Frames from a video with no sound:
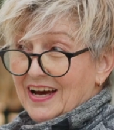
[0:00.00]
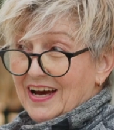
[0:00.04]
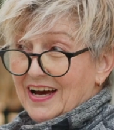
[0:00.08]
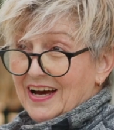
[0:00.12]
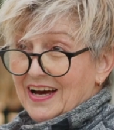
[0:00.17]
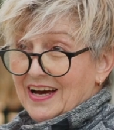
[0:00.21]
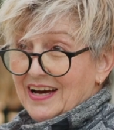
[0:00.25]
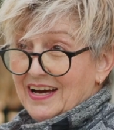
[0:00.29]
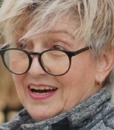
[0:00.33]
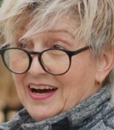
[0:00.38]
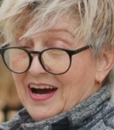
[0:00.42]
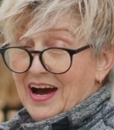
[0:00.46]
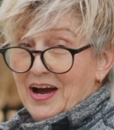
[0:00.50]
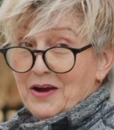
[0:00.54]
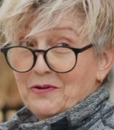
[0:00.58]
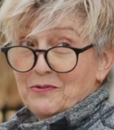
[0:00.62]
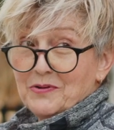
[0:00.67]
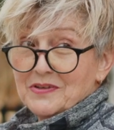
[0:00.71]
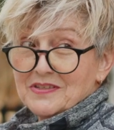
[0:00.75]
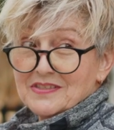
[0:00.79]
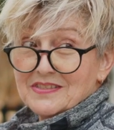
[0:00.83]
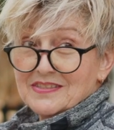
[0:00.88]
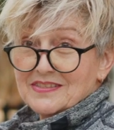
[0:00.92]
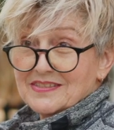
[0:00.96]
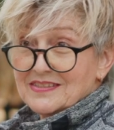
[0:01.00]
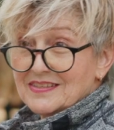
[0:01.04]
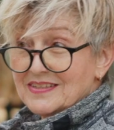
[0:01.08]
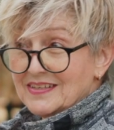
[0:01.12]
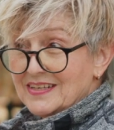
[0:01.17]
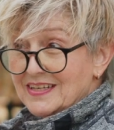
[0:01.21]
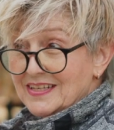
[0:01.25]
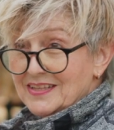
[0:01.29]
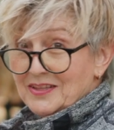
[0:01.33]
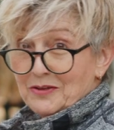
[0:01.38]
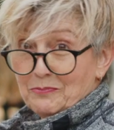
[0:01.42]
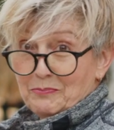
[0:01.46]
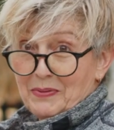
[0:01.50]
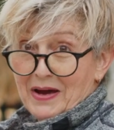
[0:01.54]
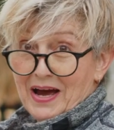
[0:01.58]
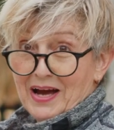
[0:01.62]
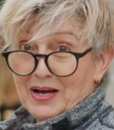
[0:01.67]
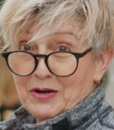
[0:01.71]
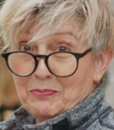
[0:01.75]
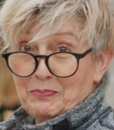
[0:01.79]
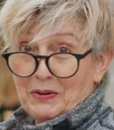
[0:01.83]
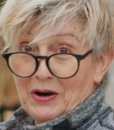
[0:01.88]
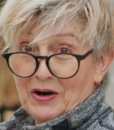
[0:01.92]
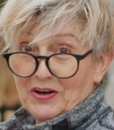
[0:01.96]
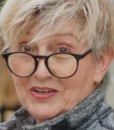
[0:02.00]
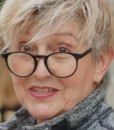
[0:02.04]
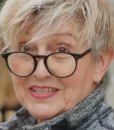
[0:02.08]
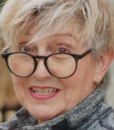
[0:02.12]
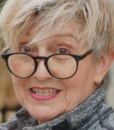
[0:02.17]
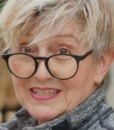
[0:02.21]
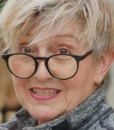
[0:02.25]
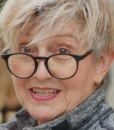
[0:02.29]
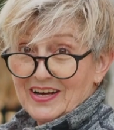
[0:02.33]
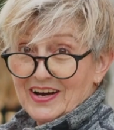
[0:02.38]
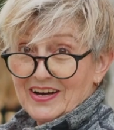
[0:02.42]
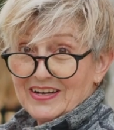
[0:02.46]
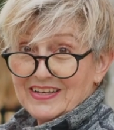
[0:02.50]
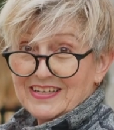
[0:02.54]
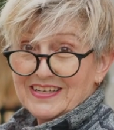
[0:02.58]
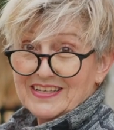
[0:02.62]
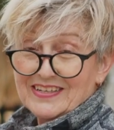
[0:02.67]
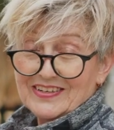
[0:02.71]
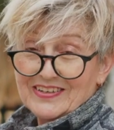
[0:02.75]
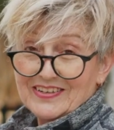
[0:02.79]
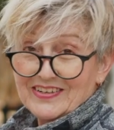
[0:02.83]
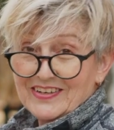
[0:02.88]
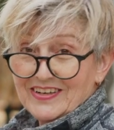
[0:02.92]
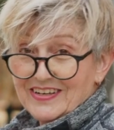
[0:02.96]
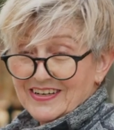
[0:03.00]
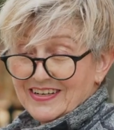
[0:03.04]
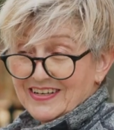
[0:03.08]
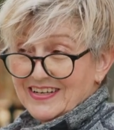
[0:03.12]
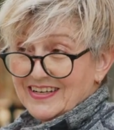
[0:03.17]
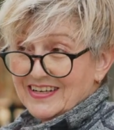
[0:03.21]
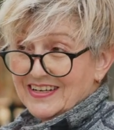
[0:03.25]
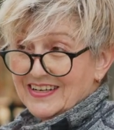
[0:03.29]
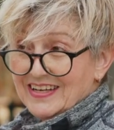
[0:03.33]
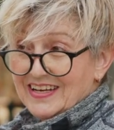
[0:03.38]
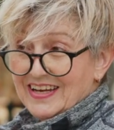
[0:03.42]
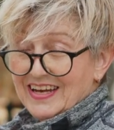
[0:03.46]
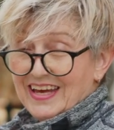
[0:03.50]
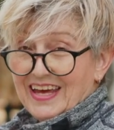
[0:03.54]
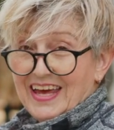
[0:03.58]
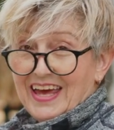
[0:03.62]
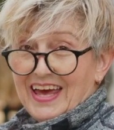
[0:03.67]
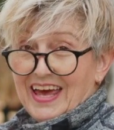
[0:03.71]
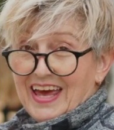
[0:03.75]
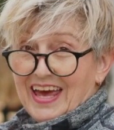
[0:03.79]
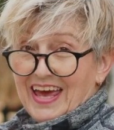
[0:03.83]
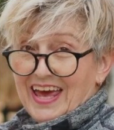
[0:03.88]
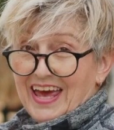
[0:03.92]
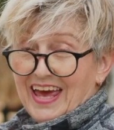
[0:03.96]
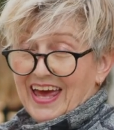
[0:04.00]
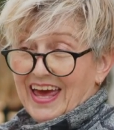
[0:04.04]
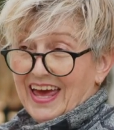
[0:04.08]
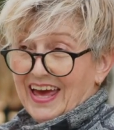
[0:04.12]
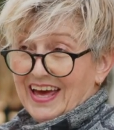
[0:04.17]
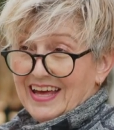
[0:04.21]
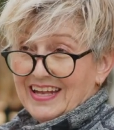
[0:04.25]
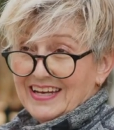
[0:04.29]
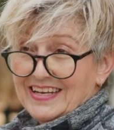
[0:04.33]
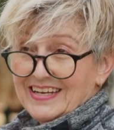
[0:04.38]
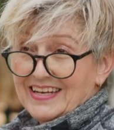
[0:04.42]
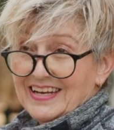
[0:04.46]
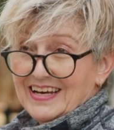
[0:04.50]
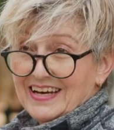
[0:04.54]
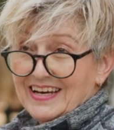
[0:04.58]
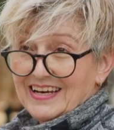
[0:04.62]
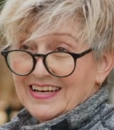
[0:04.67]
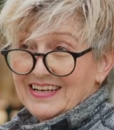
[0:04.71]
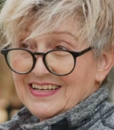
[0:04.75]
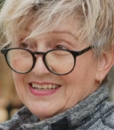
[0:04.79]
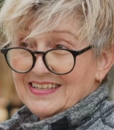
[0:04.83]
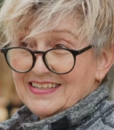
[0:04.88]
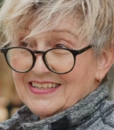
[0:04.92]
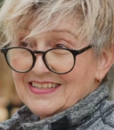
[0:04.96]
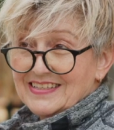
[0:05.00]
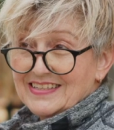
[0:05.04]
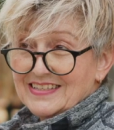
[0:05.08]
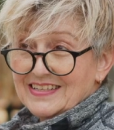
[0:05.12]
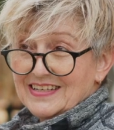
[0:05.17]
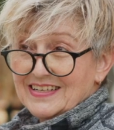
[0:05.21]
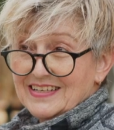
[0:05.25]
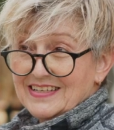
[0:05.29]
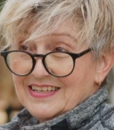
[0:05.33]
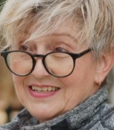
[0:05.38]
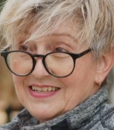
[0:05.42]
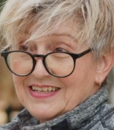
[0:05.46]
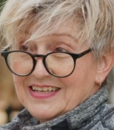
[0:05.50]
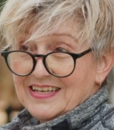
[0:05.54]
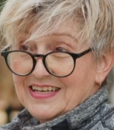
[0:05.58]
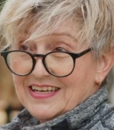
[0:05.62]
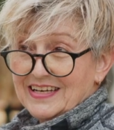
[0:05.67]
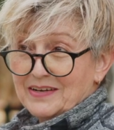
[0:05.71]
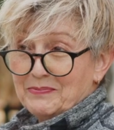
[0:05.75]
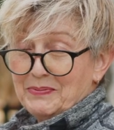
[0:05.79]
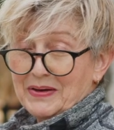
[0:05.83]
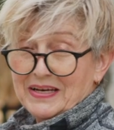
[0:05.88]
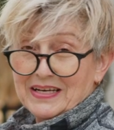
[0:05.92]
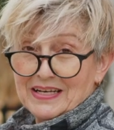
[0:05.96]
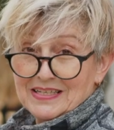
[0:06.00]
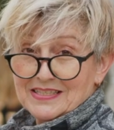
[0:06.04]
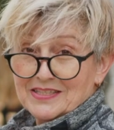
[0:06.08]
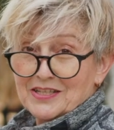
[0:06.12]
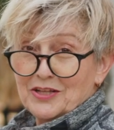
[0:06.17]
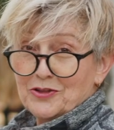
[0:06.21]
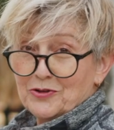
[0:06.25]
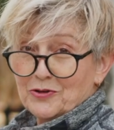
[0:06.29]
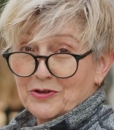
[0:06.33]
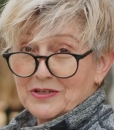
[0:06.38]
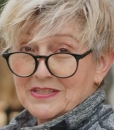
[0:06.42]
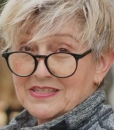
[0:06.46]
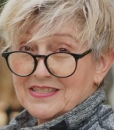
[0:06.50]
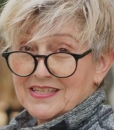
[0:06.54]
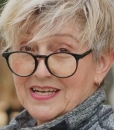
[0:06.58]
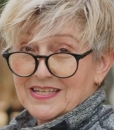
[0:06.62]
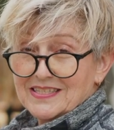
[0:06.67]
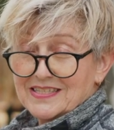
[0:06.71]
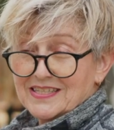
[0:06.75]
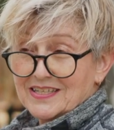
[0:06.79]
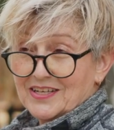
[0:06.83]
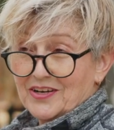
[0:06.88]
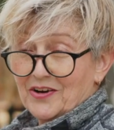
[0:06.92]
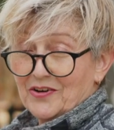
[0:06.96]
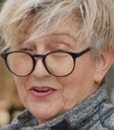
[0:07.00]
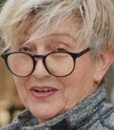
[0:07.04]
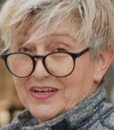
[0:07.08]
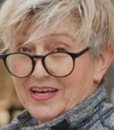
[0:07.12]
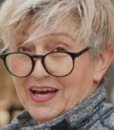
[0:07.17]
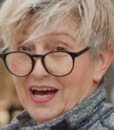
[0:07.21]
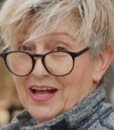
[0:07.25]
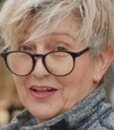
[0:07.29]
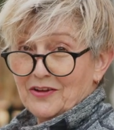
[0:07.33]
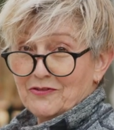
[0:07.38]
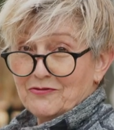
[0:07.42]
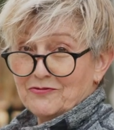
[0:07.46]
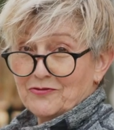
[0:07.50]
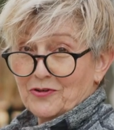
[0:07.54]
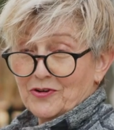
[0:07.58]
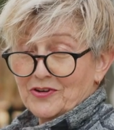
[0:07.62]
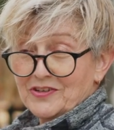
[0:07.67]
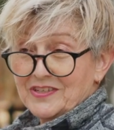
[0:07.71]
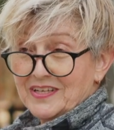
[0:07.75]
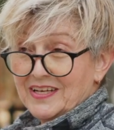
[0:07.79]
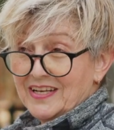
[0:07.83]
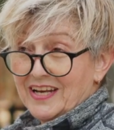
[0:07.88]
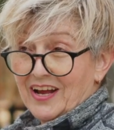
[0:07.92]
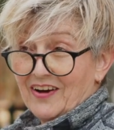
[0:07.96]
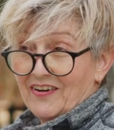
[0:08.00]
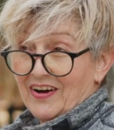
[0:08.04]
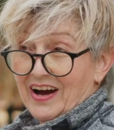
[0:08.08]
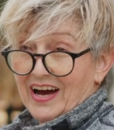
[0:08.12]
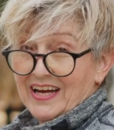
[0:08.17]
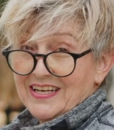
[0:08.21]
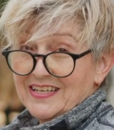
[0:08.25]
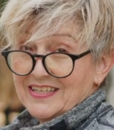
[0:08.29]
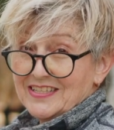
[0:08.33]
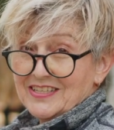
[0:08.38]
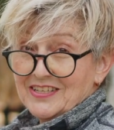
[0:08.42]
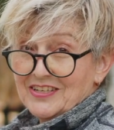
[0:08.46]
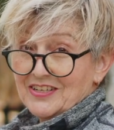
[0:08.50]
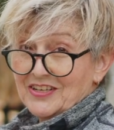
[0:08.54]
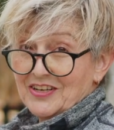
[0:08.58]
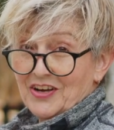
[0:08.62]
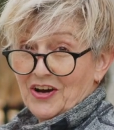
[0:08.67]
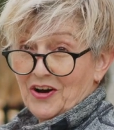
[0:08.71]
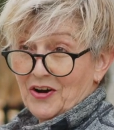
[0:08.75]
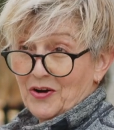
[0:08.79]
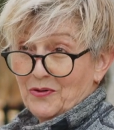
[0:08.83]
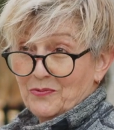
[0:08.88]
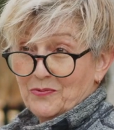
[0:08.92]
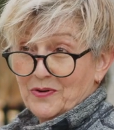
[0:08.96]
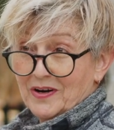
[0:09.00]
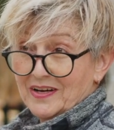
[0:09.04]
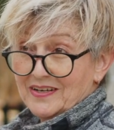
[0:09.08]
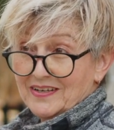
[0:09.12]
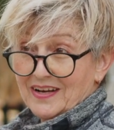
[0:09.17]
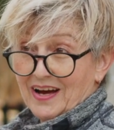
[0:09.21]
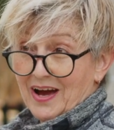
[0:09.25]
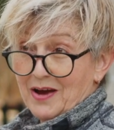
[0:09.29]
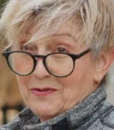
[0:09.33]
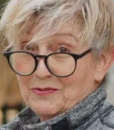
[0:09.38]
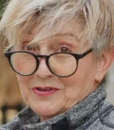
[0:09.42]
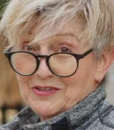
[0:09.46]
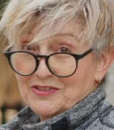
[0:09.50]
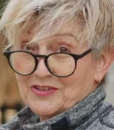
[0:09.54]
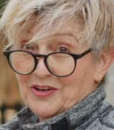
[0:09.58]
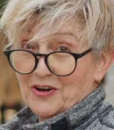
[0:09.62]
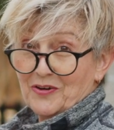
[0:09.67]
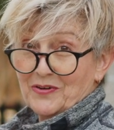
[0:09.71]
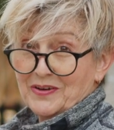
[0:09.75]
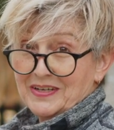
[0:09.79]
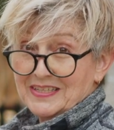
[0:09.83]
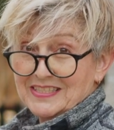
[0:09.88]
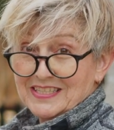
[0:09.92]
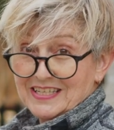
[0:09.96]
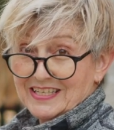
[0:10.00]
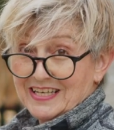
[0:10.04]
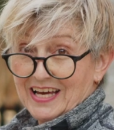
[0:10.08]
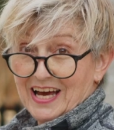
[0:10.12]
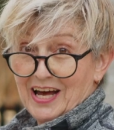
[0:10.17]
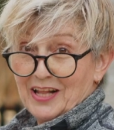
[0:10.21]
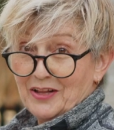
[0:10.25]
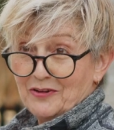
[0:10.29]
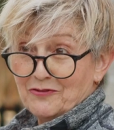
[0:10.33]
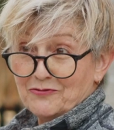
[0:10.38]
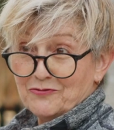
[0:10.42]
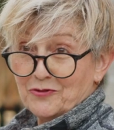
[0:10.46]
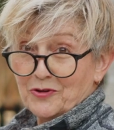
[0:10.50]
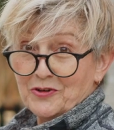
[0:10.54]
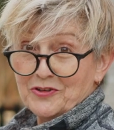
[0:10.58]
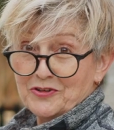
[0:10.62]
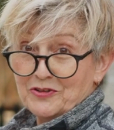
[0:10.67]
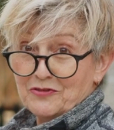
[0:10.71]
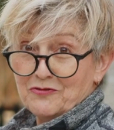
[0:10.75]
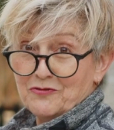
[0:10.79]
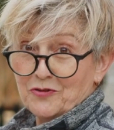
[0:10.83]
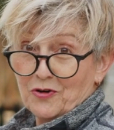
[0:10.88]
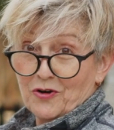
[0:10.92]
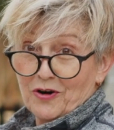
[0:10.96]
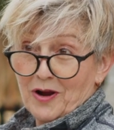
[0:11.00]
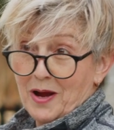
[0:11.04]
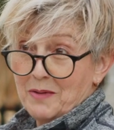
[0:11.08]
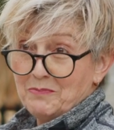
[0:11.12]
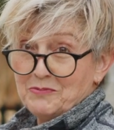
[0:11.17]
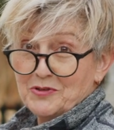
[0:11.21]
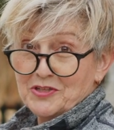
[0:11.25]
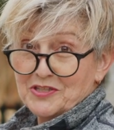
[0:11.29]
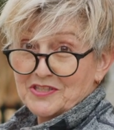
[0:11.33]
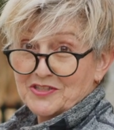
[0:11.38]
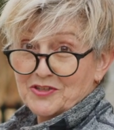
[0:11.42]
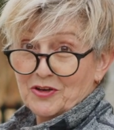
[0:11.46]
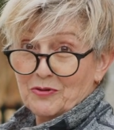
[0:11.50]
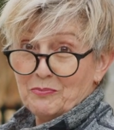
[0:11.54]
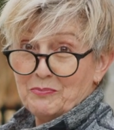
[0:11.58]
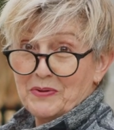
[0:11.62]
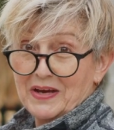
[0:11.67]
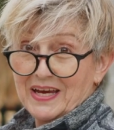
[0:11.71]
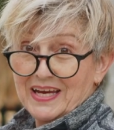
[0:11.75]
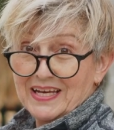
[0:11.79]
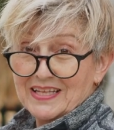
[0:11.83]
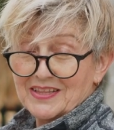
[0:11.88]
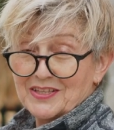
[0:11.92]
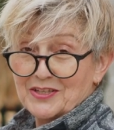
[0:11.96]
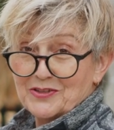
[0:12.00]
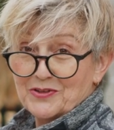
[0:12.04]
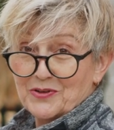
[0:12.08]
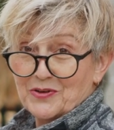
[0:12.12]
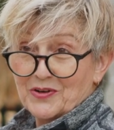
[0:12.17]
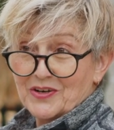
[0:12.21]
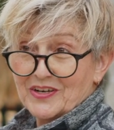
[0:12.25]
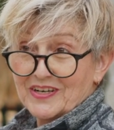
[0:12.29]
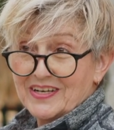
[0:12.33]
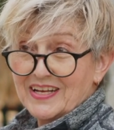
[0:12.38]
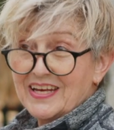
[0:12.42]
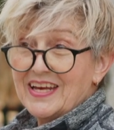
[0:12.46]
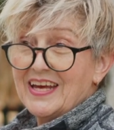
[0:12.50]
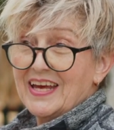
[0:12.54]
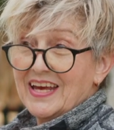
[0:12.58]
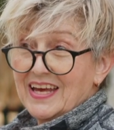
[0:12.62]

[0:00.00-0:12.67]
I was in the back parking lot here, and because the Lord said to go to California. Now, I didn't know what I was going to California for. I'm just obeying the Lord.